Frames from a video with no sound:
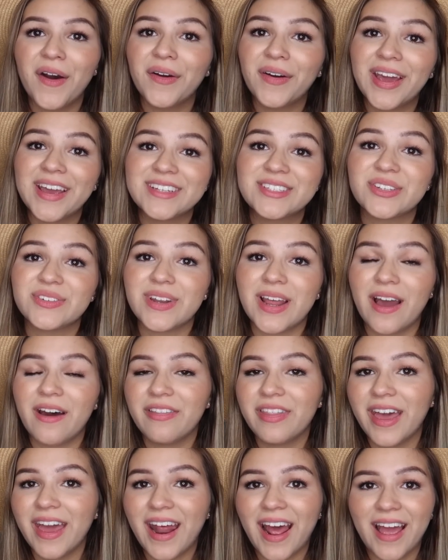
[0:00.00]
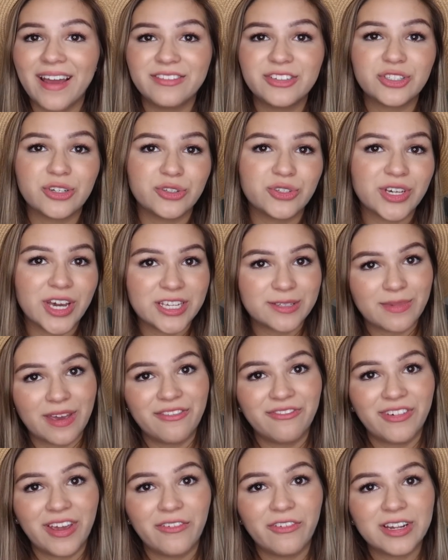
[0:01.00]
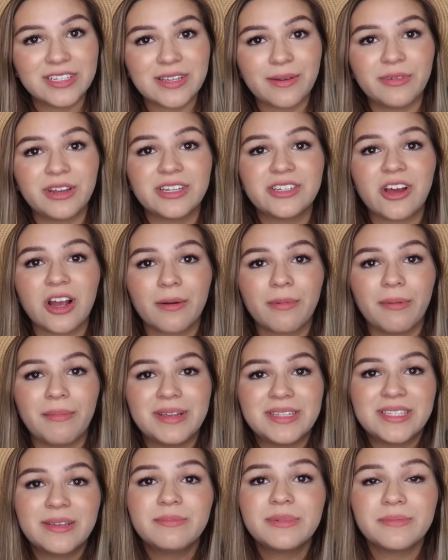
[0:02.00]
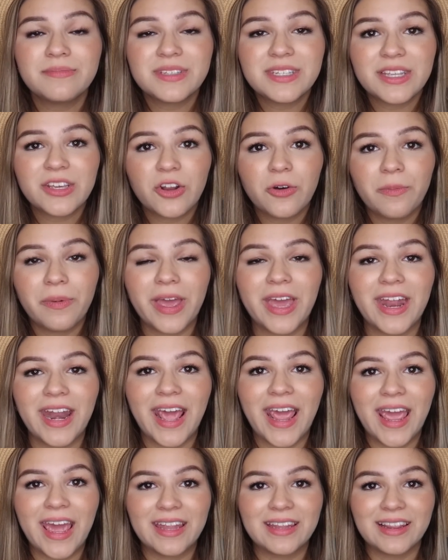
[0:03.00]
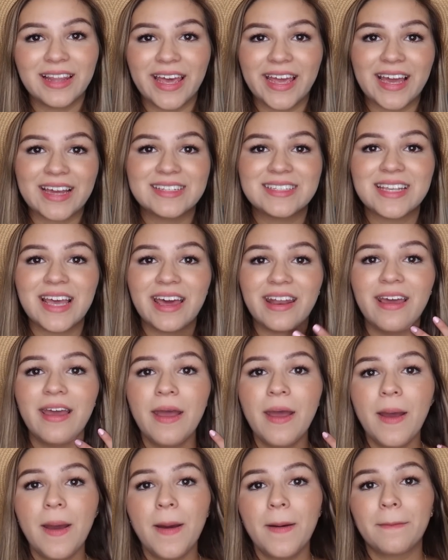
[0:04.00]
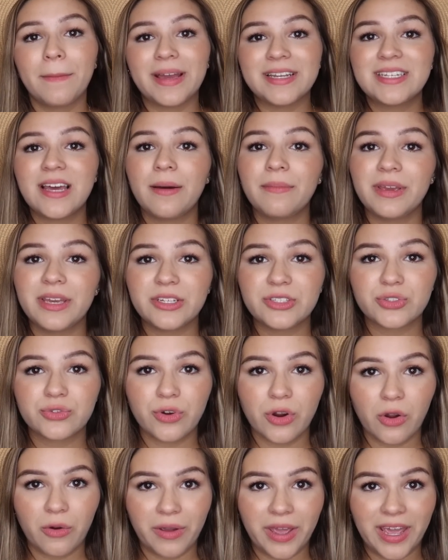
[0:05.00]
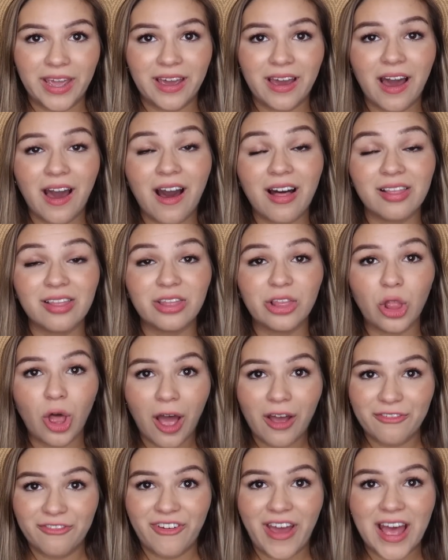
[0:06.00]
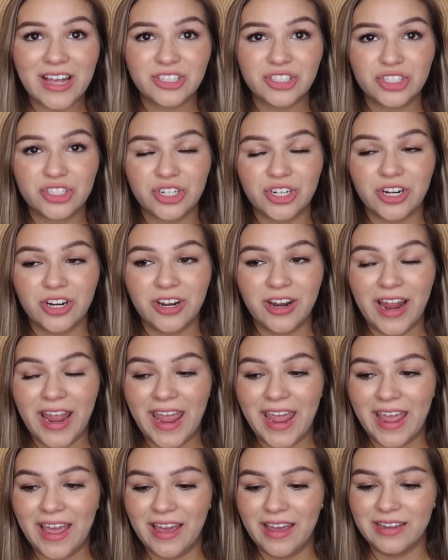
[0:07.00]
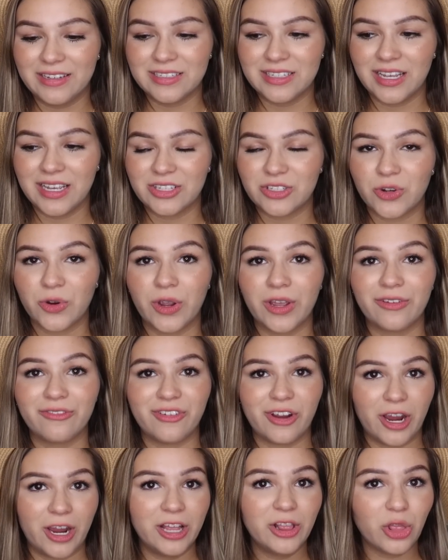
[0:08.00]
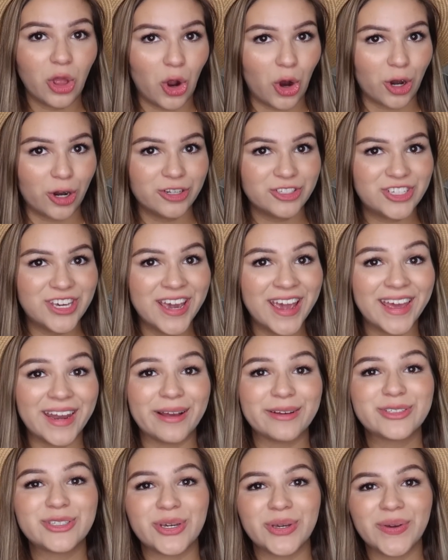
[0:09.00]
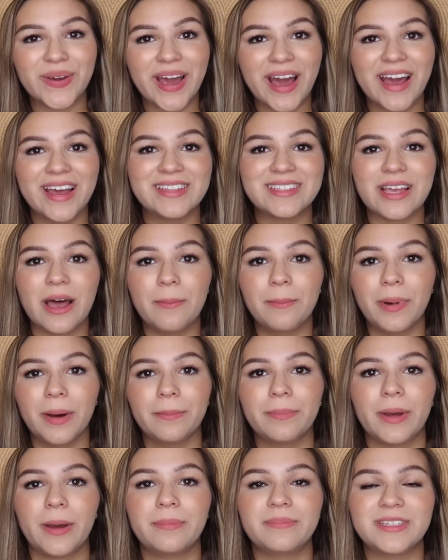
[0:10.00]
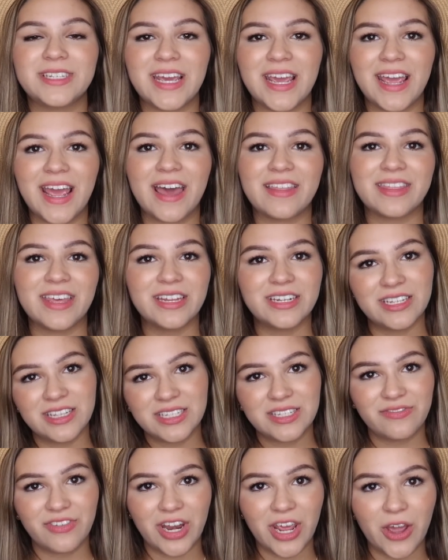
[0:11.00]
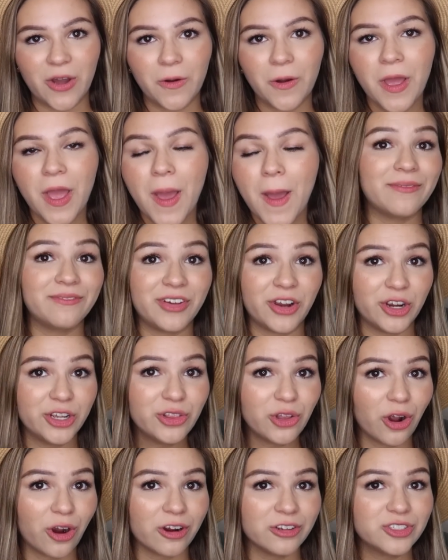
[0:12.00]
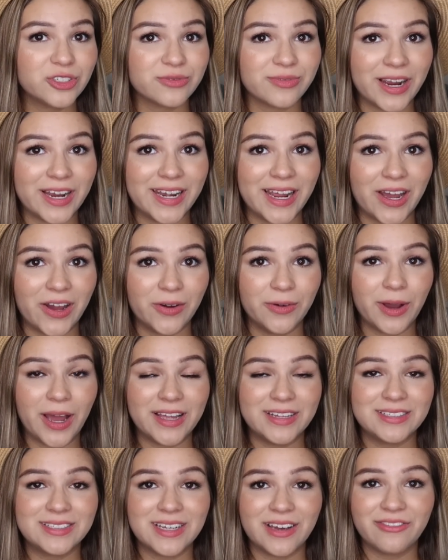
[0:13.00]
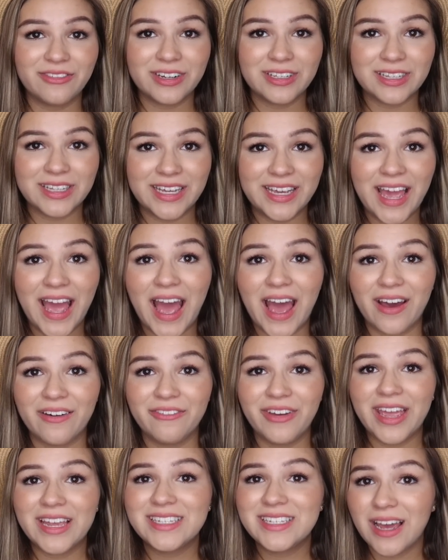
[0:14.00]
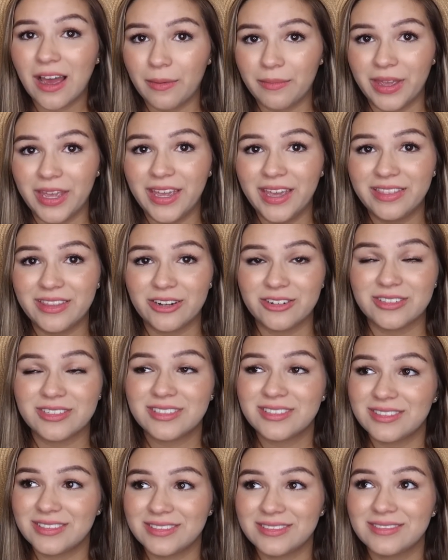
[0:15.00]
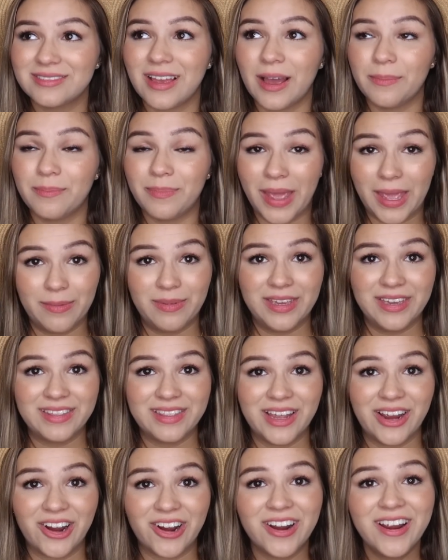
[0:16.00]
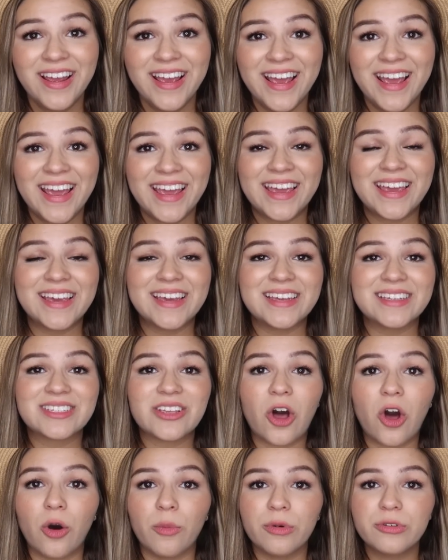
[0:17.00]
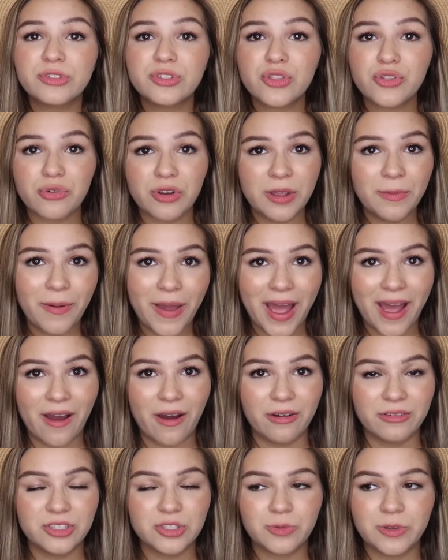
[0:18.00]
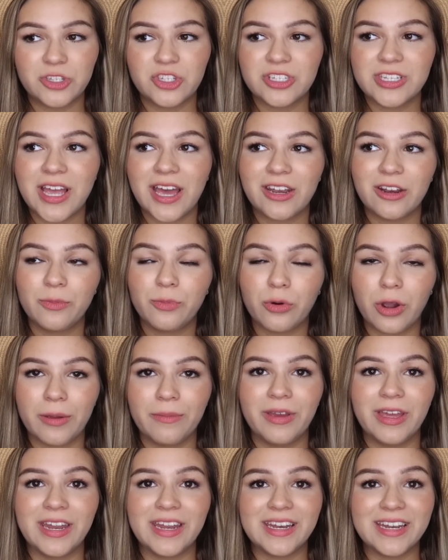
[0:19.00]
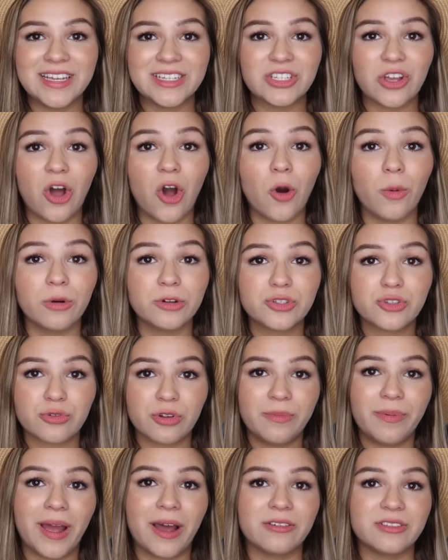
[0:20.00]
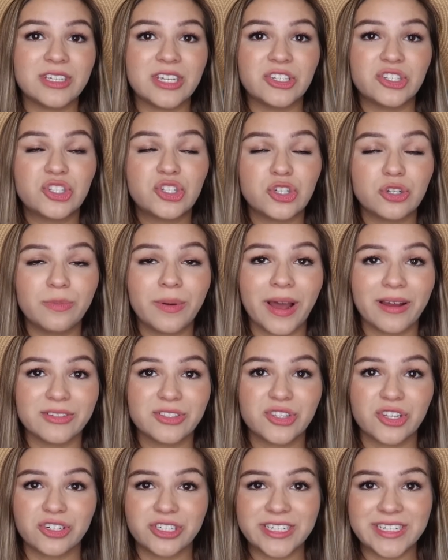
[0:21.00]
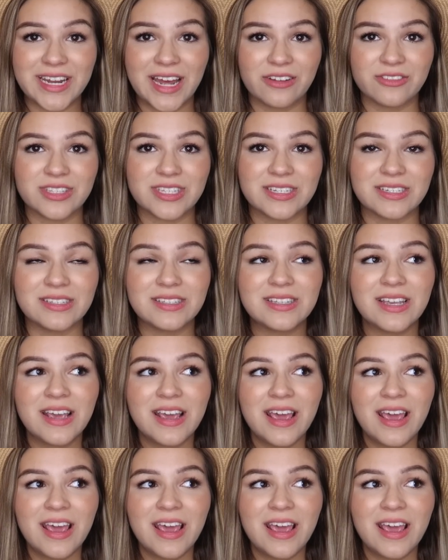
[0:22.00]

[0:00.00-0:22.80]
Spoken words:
Okay, so now that I've showed you guys my favorites, I'm gonna talk about my symptoms a little bit. And like I said, my tummy is growing a lot faster, and it's growing very large. And I'll show you guys a bump update at the end of this video. I'm very large right now. I definitely have a tummy. There's a baby in there. He's almost 3 pounds. We just had an appointment, and he's almost 3 pounds. He's 2 pounds 13 ounces.